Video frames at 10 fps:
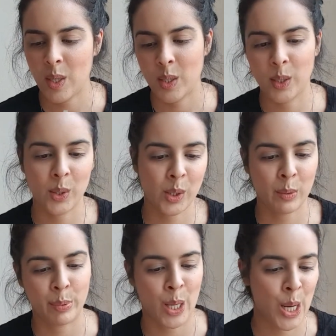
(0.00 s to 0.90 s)
A little
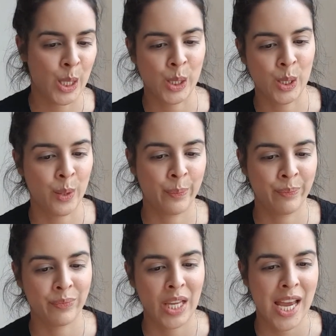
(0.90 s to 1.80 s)
surprise, you know.
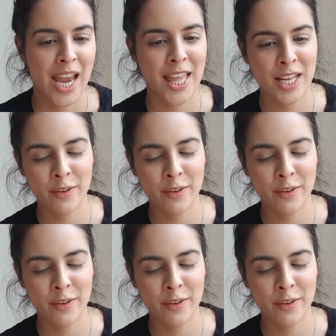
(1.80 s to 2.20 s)
And then